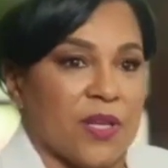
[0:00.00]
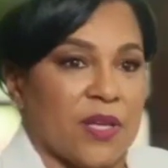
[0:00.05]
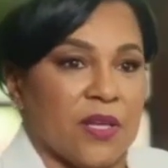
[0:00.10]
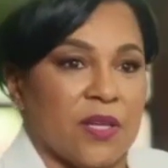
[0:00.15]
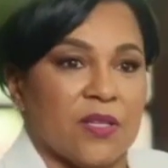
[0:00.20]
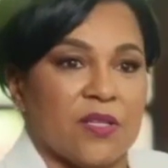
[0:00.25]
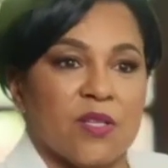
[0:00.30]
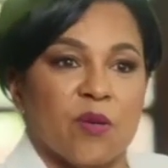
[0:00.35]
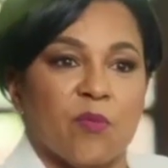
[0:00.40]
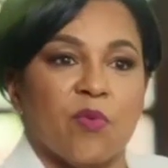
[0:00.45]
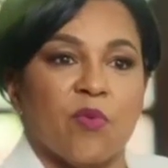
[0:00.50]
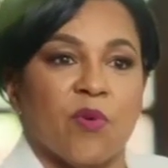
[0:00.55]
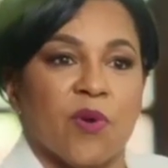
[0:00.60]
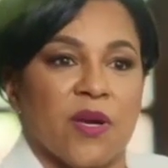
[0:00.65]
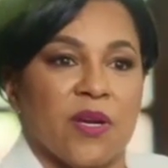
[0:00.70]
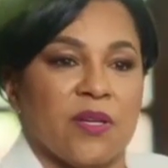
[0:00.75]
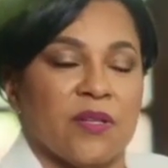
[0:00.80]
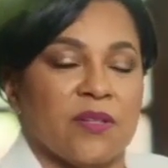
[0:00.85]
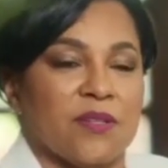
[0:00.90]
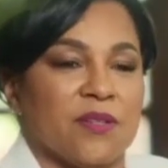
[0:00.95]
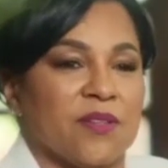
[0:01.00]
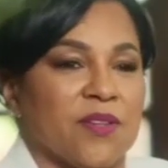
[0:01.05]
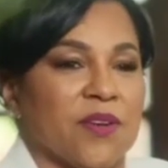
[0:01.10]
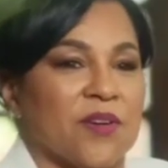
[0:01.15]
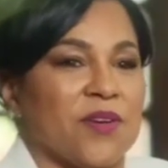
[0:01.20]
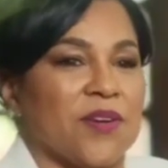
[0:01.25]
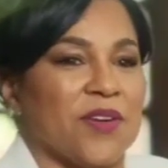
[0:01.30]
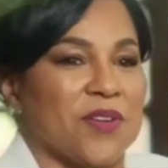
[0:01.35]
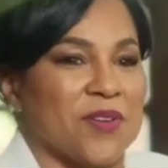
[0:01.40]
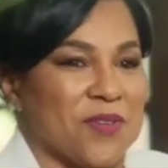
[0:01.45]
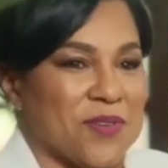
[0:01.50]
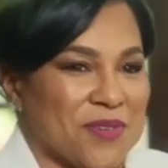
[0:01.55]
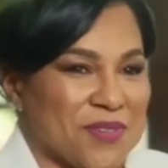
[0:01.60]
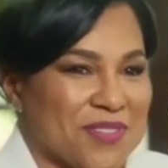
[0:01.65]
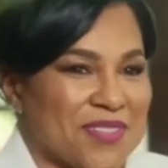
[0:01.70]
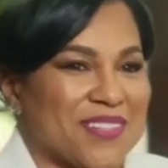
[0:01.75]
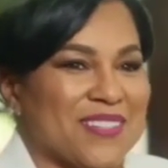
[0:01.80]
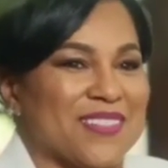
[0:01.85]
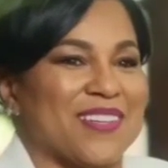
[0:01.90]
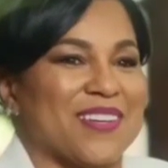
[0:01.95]
And at some point, their
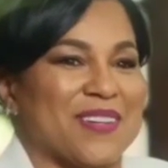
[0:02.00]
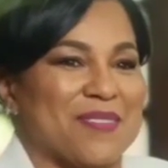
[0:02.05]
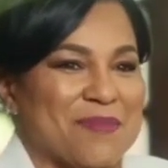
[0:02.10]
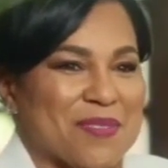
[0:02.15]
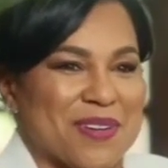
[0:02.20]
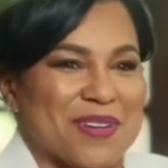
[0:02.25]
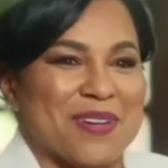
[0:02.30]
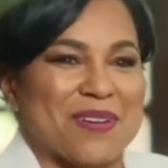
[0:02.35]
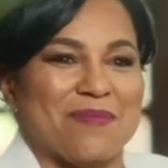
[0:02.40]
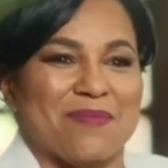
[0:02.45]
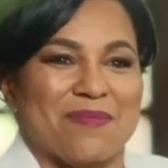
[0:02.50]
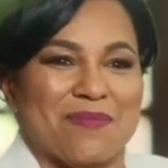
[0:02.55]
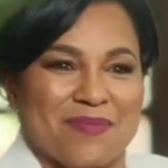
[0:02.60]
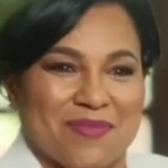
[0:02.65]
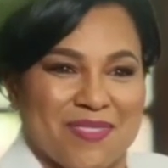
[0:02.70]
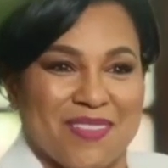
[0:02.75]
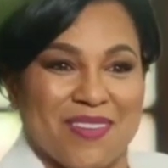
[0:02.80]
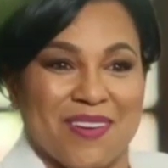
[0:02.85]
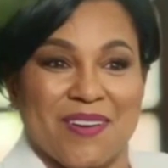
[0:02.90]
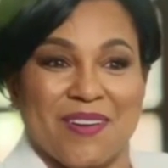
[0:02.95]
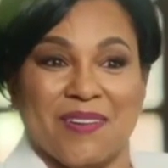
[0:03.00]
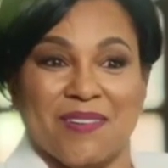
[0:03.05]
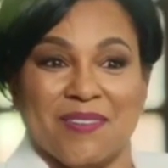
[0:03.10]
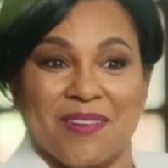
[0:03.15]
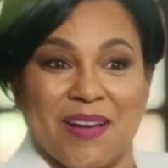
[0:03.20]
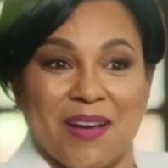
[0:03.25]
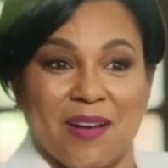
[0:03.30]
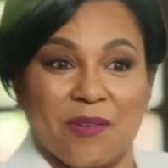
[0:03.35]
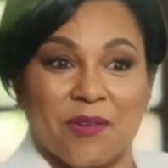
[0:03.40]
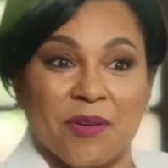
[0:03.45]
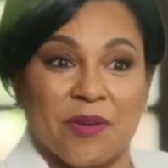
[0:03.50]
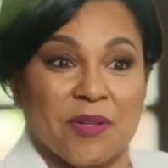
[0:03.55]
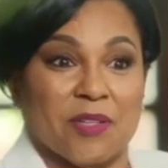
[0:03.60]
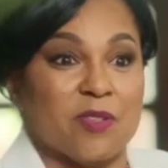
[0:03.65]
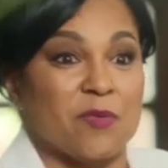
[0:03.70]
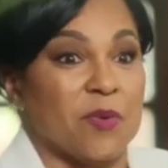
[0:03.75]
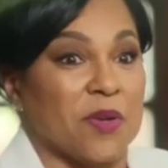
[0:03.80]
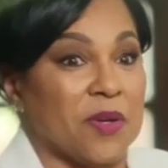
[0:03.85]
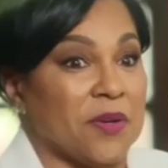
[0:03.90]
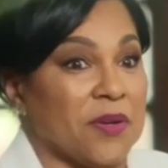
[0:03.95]
inner is going to become their outer
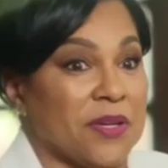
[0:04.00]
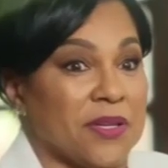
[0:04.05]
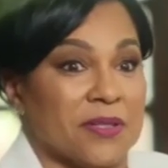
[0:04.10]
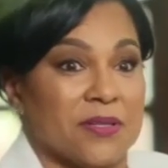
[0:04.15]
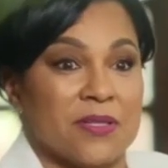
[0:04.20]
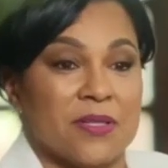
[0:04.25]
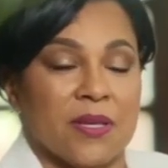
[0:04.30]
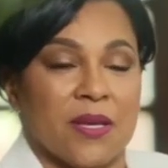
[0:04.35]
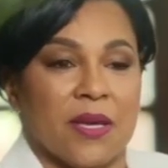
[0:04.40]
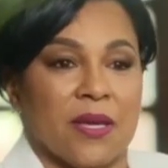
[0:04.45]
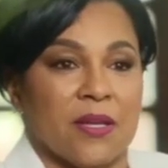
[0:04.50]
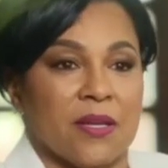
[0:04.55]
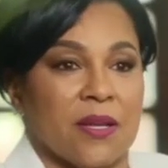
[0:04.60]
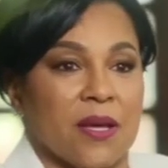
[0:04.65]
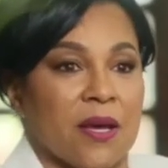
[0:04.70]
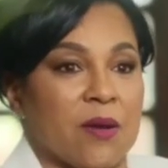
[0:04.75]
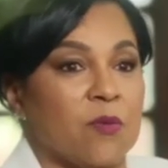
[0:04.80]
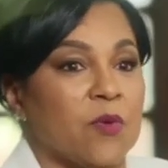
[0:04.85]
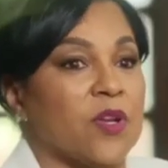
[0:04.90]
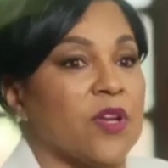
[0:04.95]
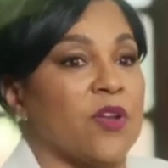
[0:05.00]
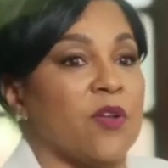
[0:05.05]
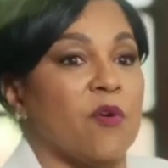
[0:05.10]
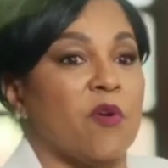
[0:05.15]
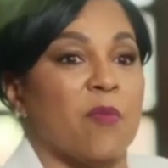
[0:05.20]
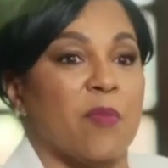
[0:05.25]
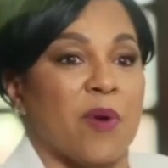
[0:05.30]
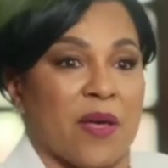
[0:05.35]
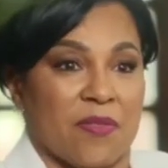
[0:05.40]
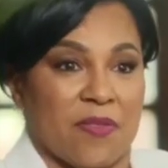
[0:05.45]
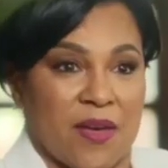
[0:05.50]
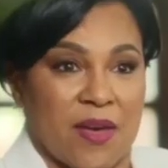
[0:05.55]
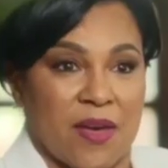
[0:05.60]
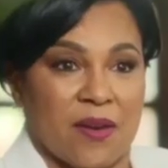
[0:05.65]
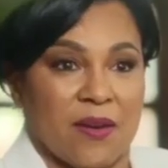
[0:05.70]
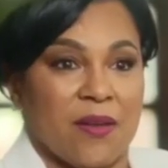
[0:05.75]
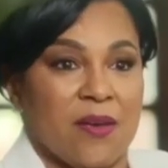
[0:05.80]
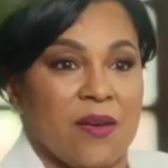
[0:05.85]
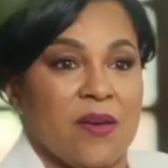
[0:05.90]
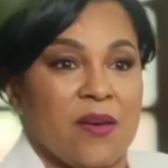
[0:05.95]
experience. And I want to know about
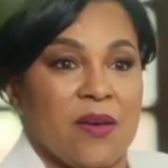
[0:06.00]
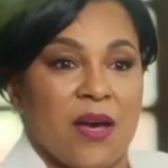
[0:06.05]
that.